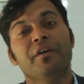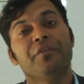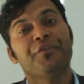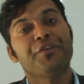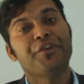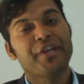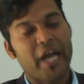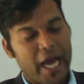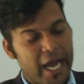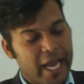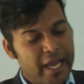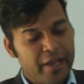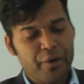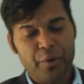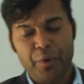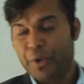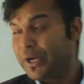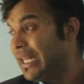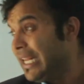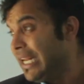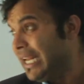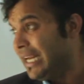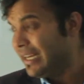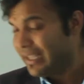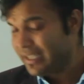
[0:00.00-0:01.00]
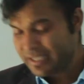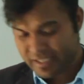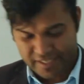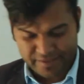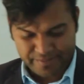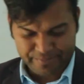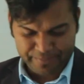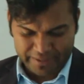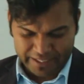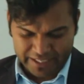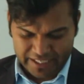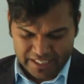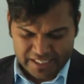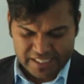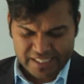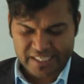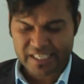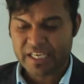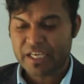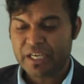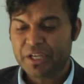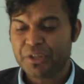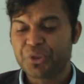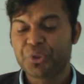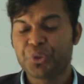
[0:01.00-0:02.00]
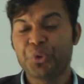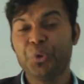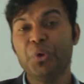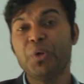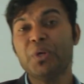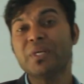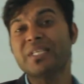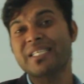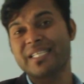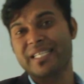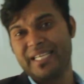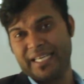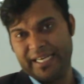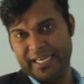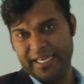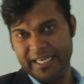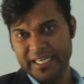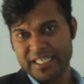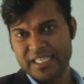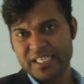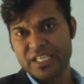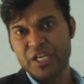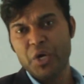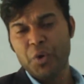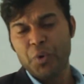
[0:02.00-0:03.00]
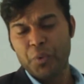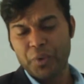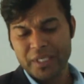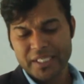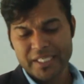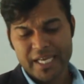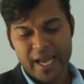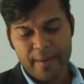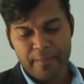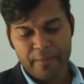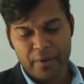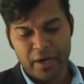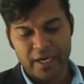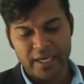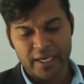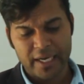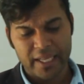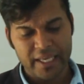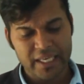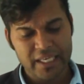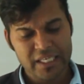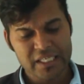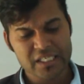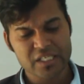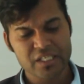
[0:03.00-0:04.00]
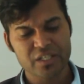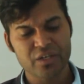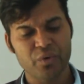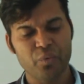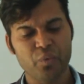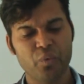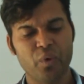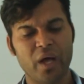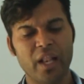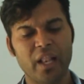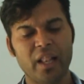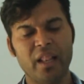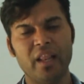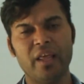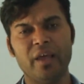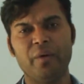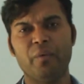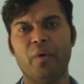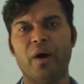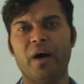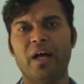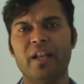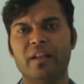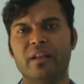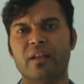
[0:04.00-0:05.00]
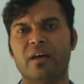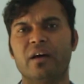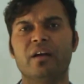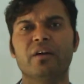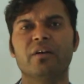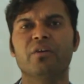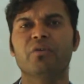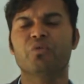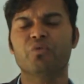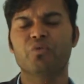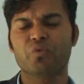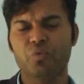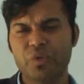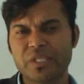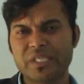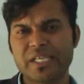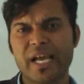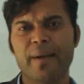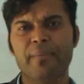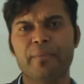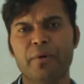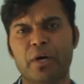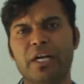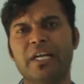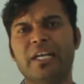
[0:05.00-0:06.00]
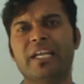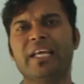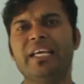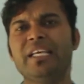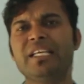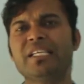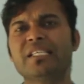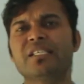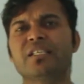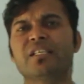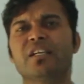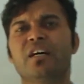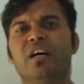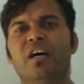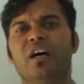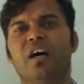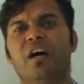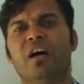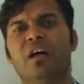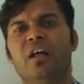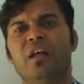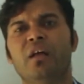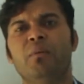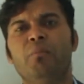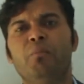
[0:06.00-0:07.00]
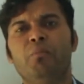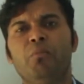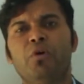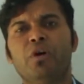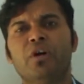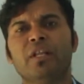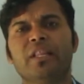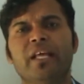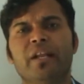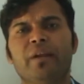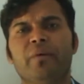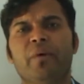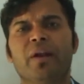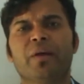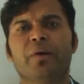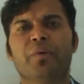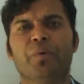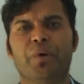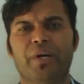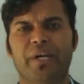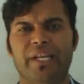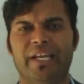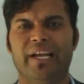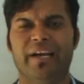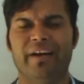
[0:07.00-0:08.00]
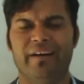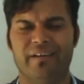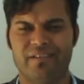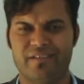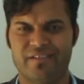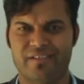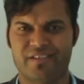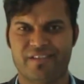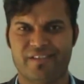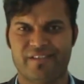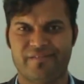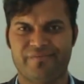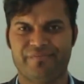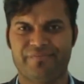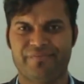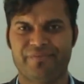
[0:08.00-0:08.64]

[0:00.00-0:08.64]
Dicotyledons means those seeds which have contains the only one which have contains the more than one cotyledons.